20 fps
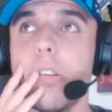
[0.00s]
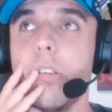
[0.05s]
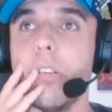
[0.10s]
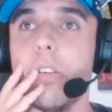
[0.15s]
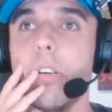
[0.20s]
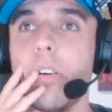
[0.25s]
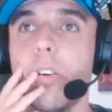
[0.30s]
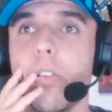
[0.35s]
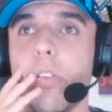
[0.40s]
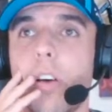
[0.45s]

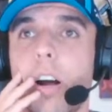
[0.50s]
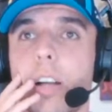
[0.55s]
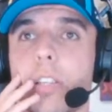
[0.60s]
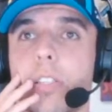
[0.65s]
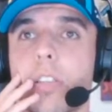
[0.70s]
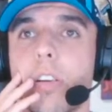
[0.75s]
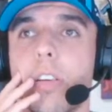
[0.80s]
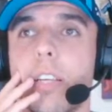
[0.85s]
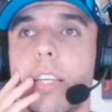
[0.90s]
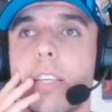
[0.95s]
All right,
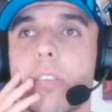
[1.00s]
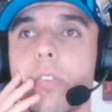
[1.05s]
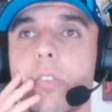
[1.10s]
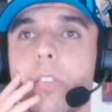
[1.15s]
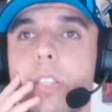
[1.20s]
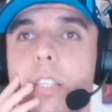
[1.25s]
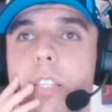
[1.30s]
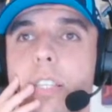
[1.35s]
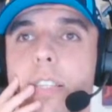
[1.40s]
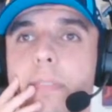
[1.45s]
so
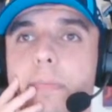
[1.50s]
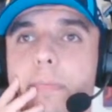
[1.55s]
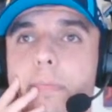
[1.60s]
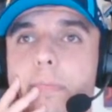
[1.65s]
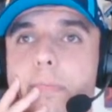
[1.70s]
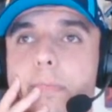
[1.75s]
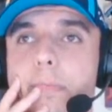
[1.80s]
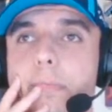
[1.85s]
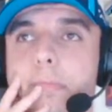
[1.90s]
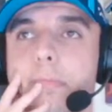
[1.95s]
Eels here.
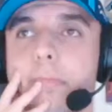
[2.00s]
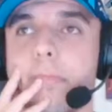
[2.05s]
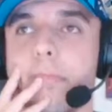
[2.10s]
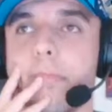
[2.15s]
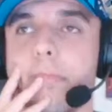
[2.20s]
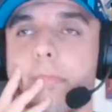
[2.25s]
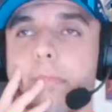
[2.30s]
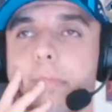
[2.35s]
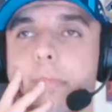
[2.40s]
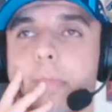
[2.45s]

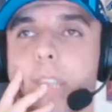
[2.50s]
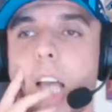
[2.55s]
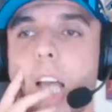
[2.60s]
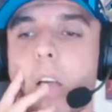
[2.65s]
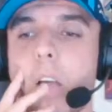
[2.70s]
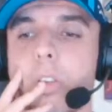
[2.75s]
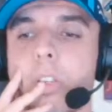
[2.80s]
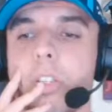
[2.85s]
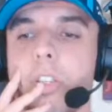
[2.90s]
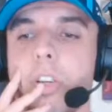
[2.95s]

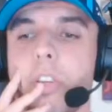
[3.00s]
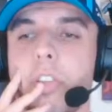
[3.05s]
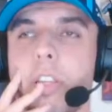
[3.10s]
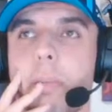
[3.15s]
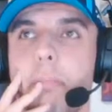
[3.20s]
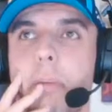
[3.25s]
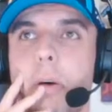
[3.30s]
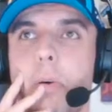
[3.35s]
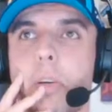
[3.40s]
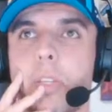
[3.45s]
I also don't
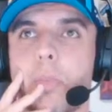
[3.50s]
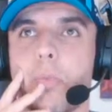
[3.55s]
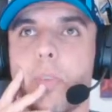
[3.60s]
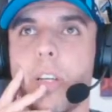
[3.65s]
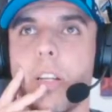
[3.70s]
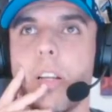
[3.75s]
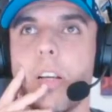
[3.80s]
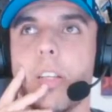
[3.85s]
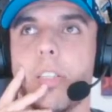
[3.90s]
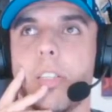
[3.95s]
think Moas
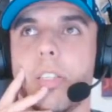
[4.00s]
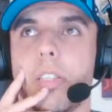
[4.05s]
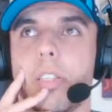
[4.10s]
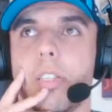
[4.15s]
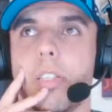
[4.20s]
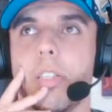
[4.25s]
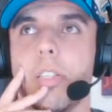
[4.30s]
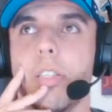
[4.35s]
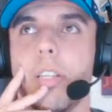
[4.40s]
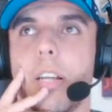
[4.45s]
realises
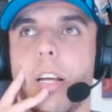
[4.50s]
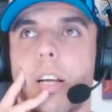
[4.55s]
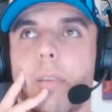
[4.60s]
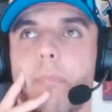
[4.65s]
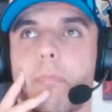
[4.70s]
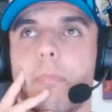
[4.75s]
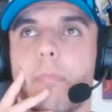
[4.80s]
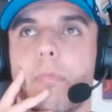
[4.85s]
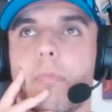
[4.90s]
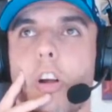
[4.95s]
that
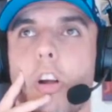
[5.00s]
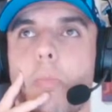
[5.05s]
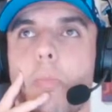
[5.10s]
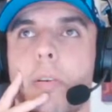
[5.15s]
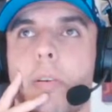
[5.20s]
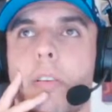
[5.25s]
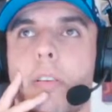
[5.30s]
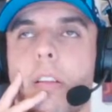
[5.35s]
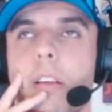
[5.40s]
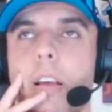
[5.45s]

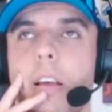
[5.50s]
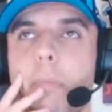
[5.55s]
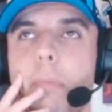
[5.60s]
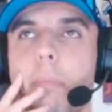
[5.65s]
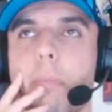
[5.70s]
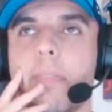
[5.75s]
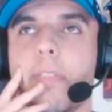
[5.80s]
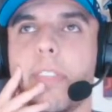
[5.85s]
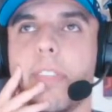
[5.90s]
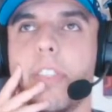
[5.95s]
Roman
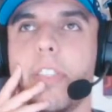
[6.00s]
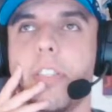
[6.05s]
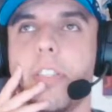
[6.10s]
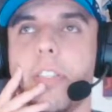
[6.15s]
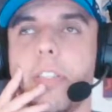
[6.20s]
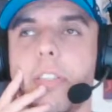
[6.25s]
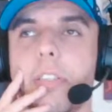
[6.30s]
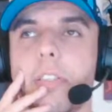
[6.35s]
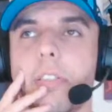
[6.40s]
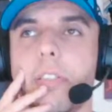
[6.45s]
Abramovich
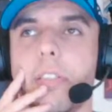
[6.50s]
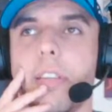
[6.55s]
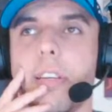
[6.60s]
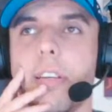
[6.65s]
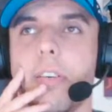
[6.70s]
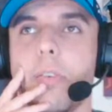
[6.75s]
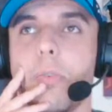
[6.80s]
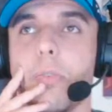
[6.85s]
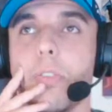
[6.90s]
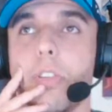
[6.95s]
is
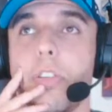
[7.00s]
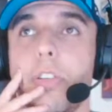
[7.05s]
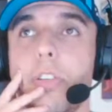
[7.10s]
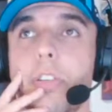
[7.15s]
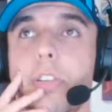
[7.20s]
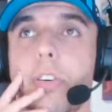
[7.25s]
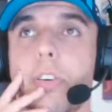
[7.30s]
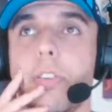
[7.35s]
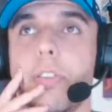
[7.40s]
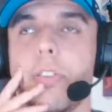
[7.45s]
also
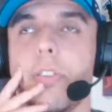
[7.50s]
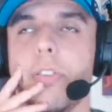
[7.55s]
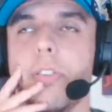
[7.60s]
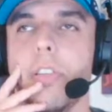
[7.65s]
not the